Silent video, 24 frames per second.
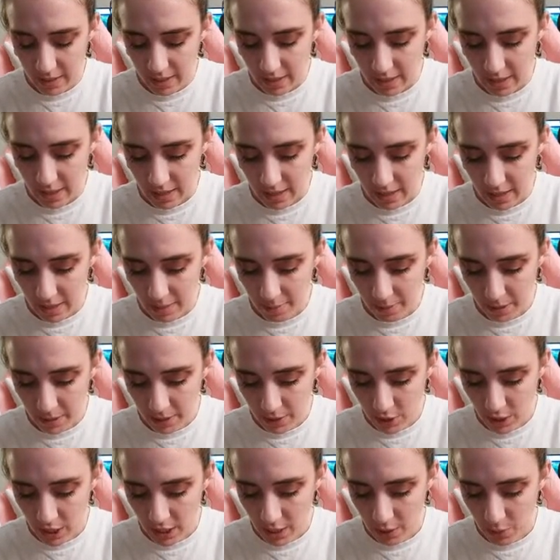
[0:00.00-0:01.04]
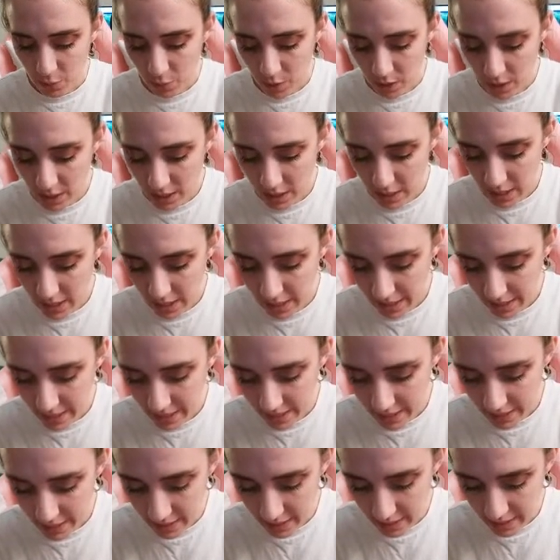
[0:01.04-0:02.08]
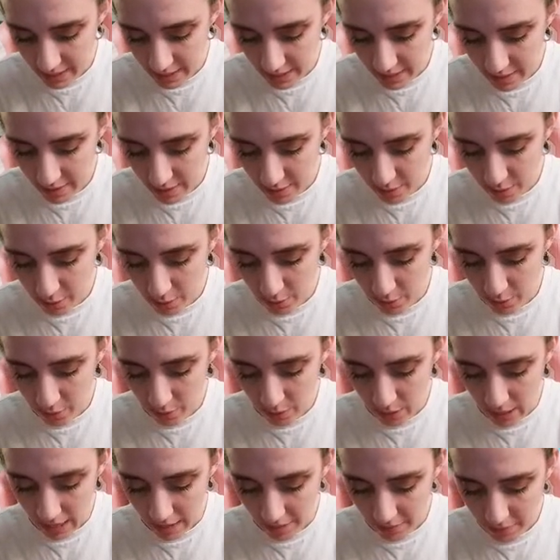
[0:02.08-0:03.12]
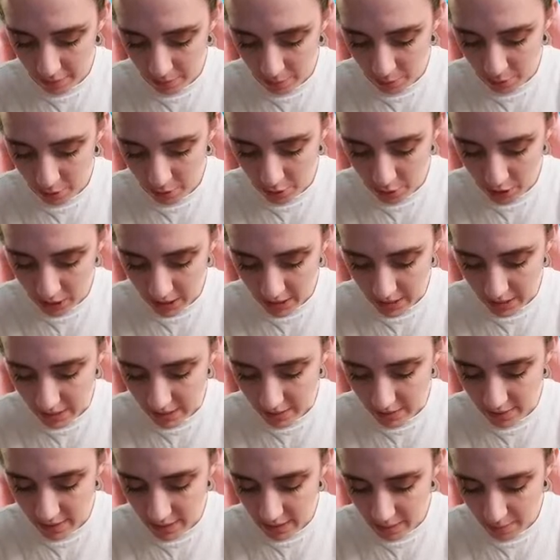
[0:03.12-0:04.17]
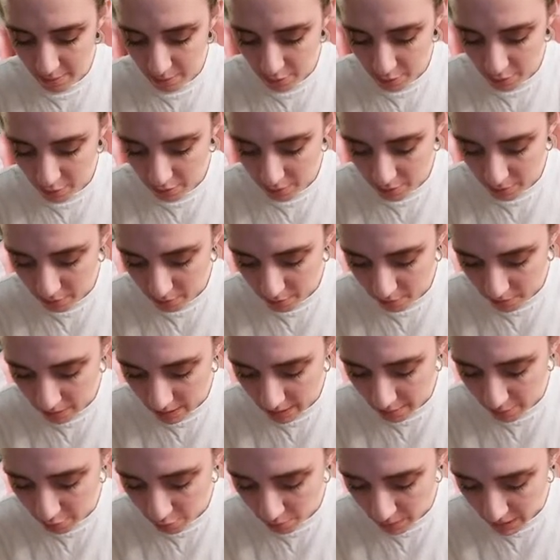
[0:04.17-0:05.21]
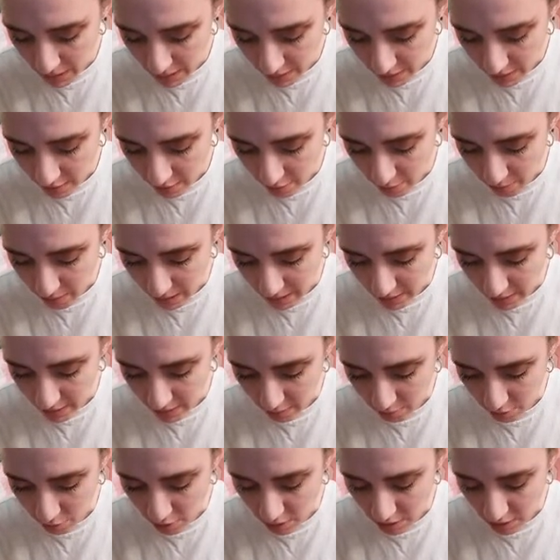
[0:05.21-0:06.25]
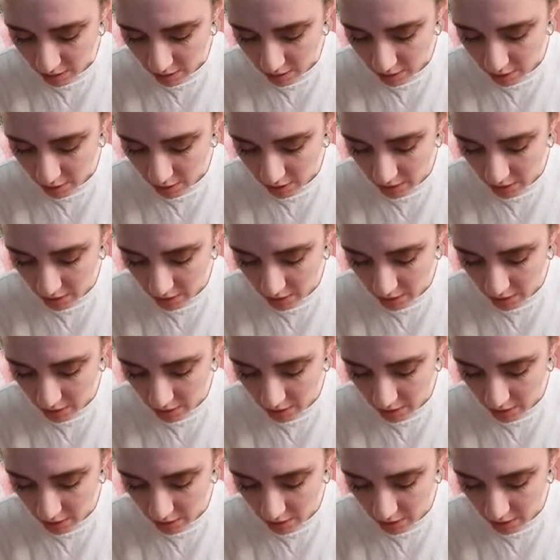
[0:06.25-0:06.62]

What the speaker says: And then I'm going to chain 1 and do half double crochet in that same space as my slip stitch.